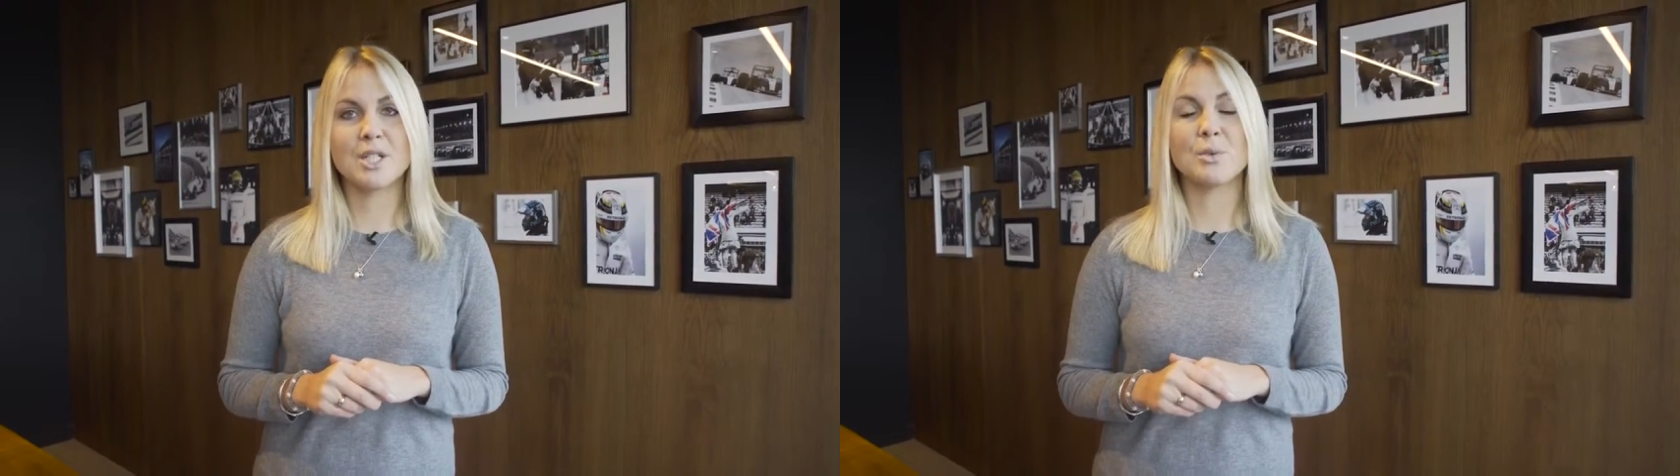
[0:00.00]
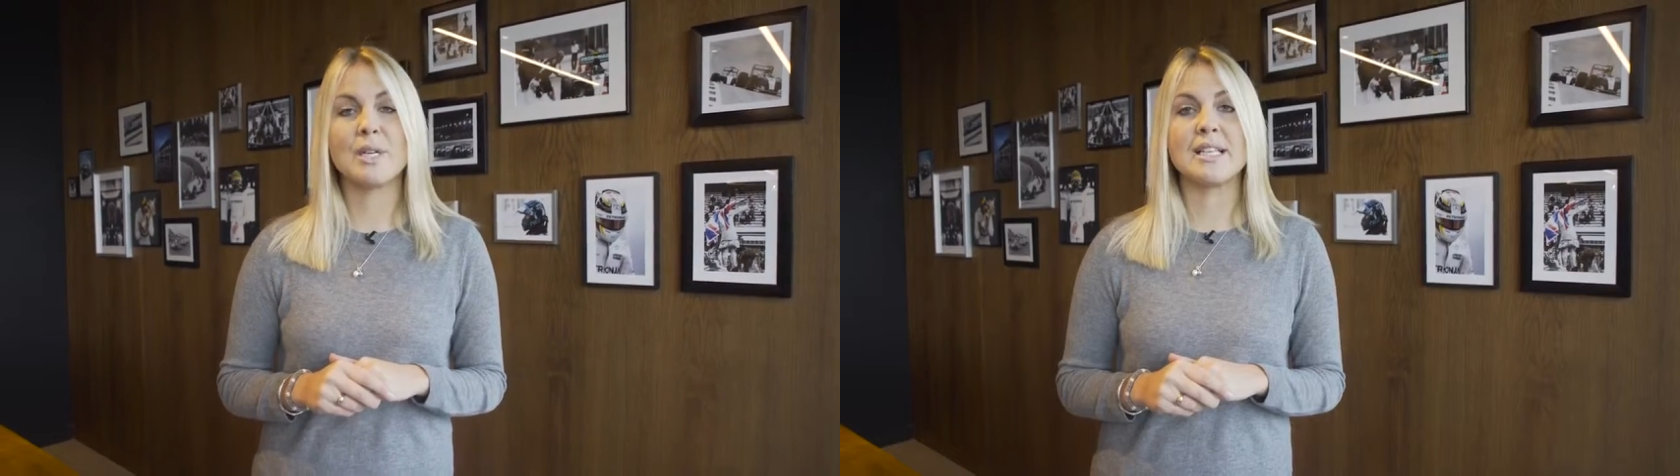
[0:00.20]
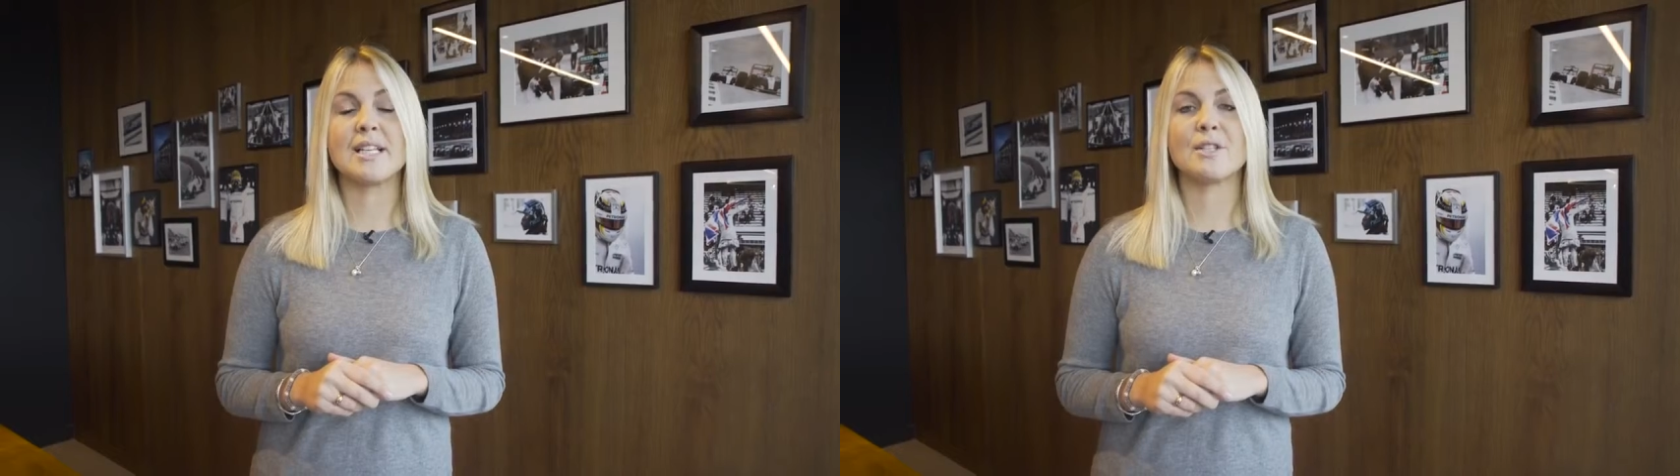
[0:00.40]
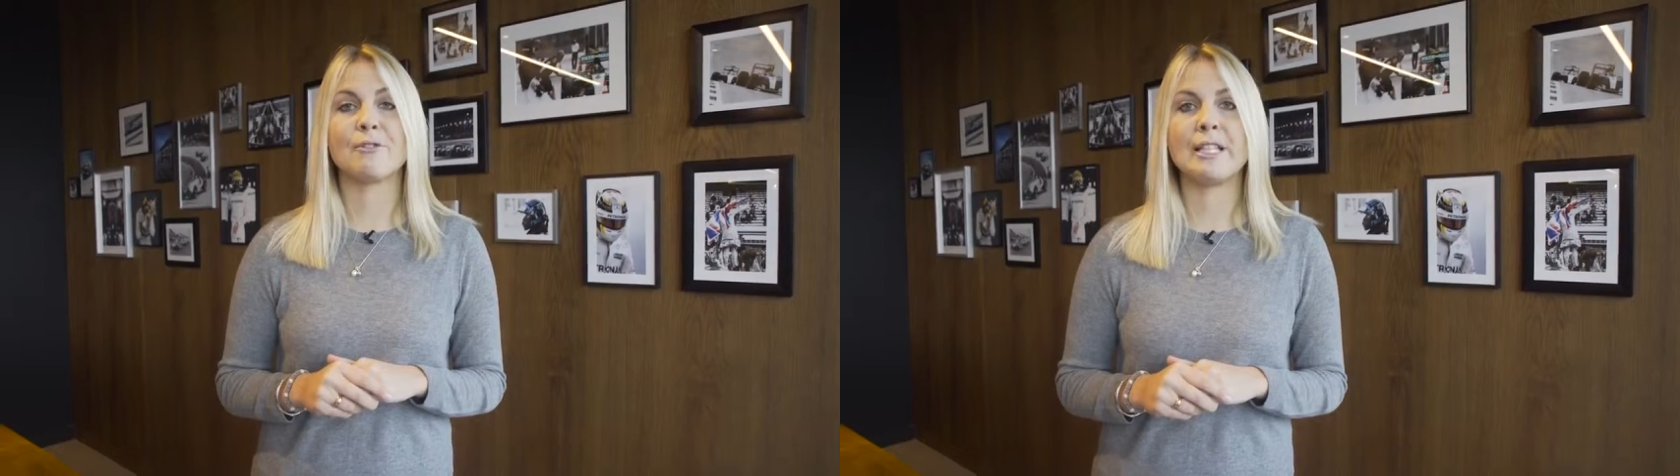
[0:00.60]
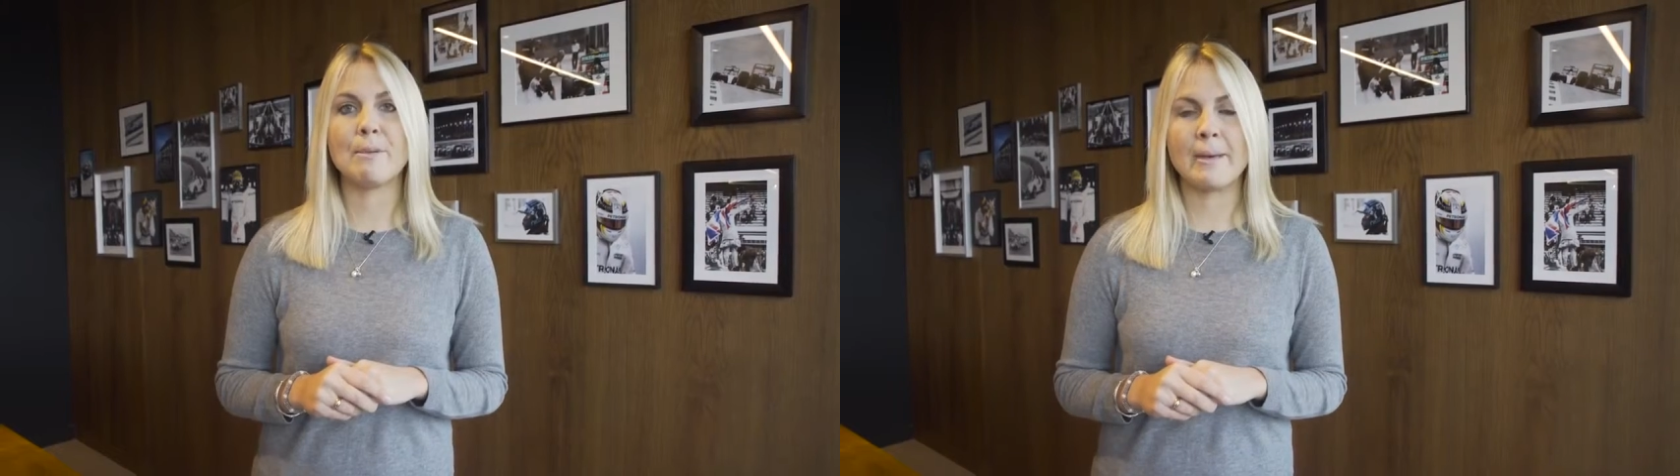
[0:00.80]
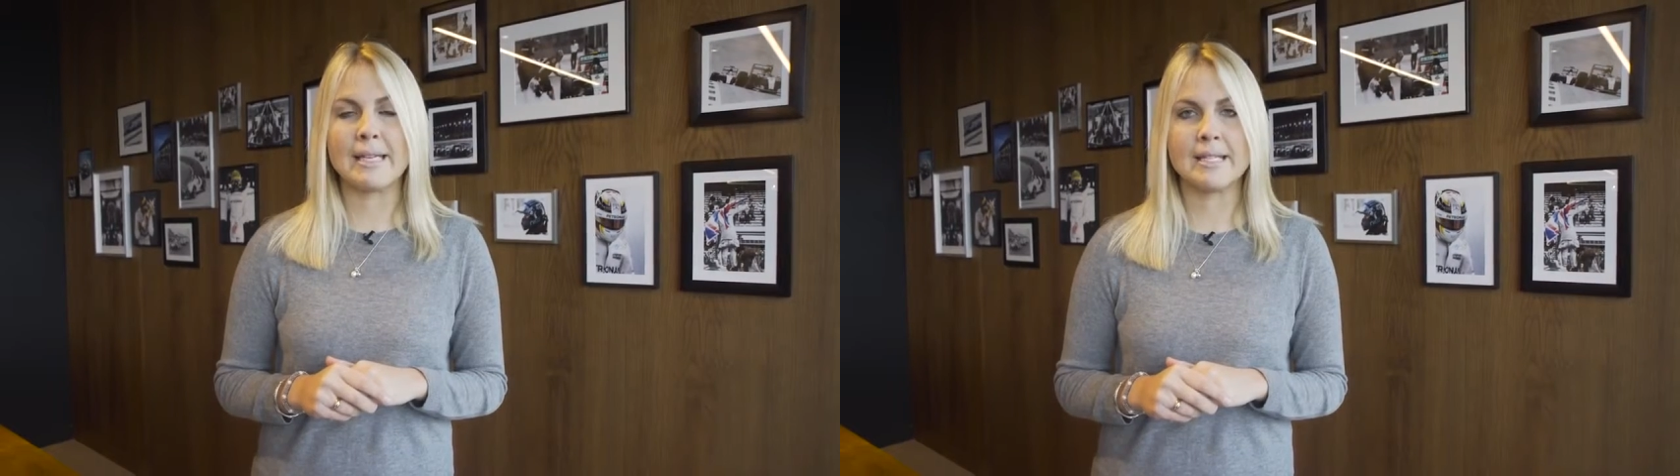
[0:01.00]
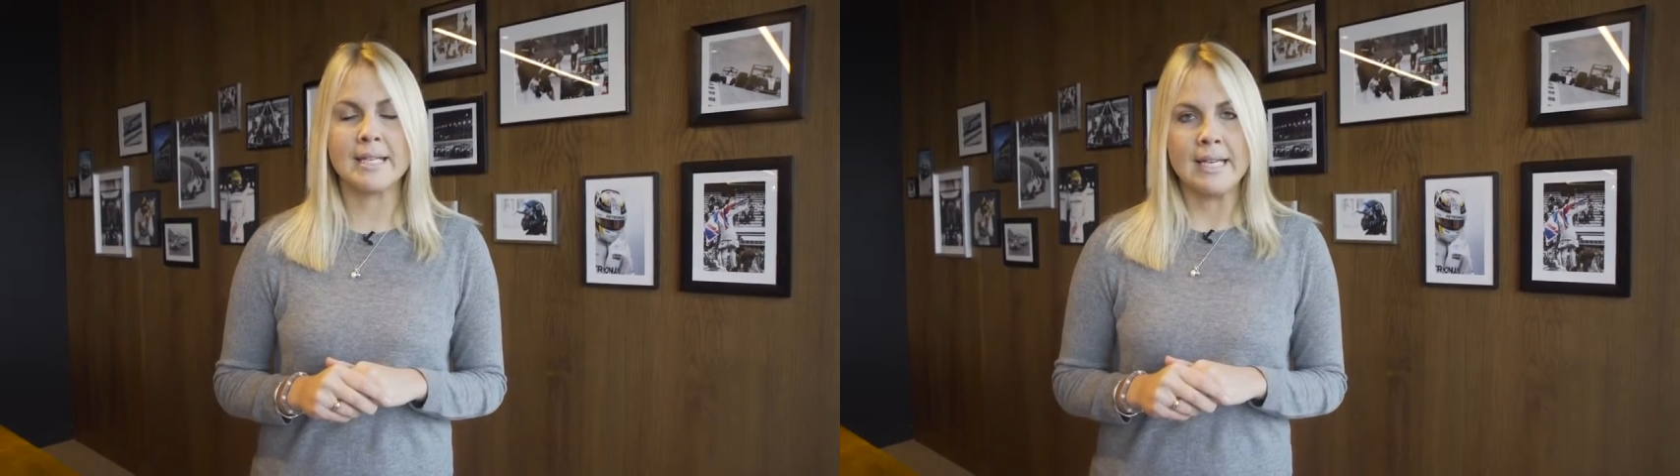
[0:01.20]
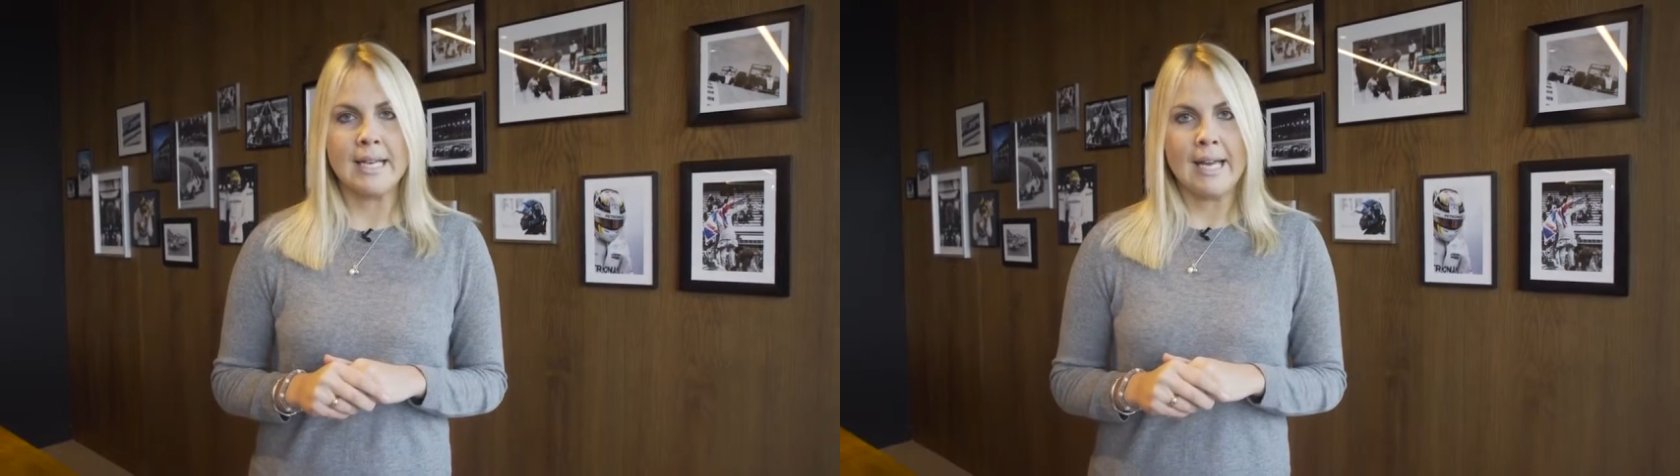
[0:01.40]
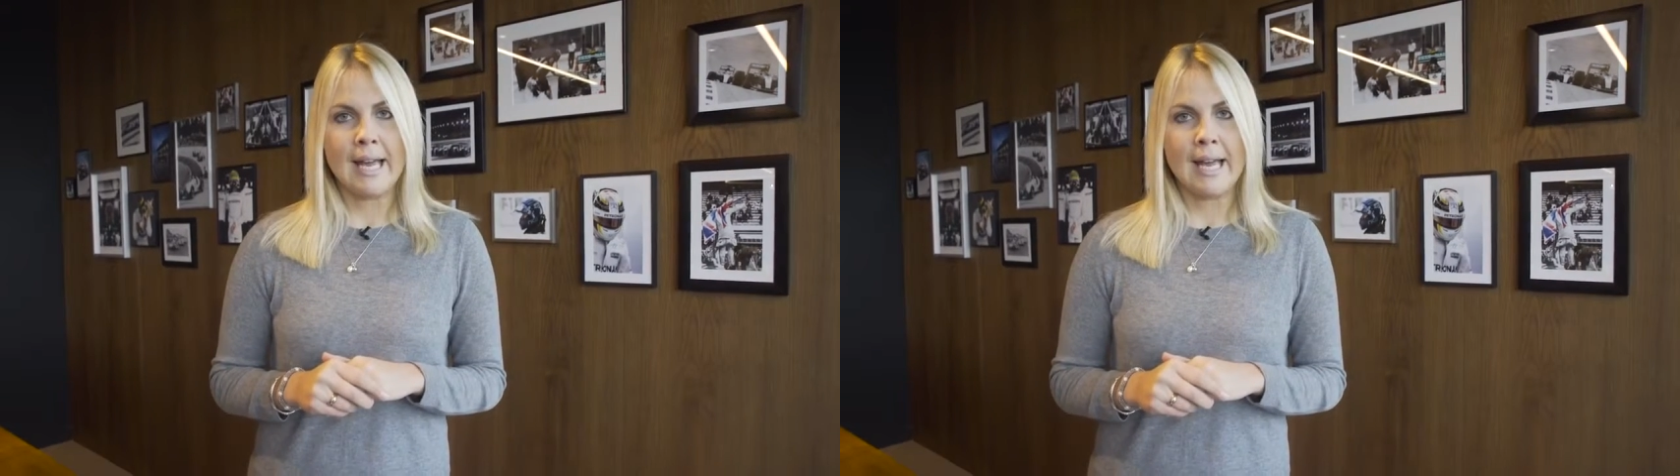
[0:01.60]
Maria Teresa de Felippis.